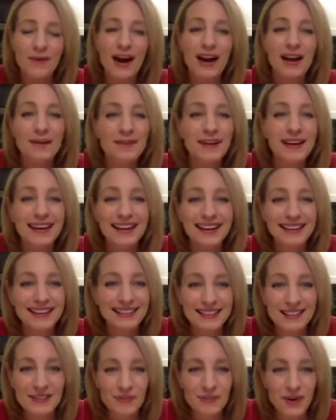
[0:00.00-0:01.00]
am
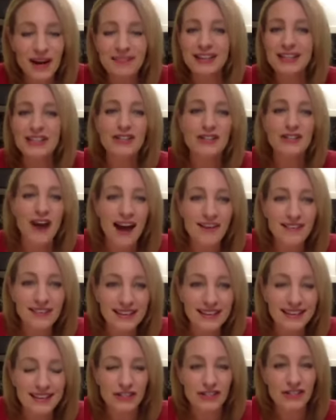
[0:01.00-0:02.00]
I
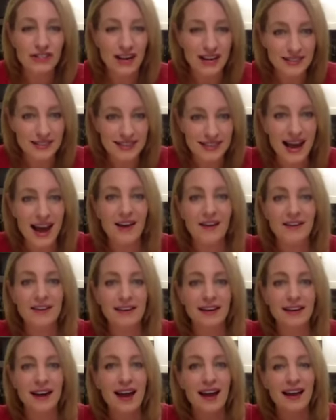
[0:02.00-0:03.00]
traveling and stressed out
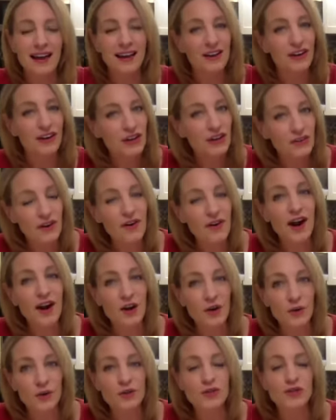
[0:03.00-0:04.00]
and in a career I
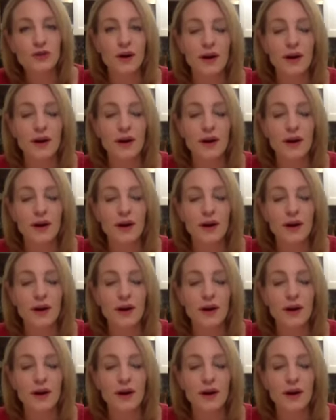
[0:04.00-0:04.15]
don't enjoy?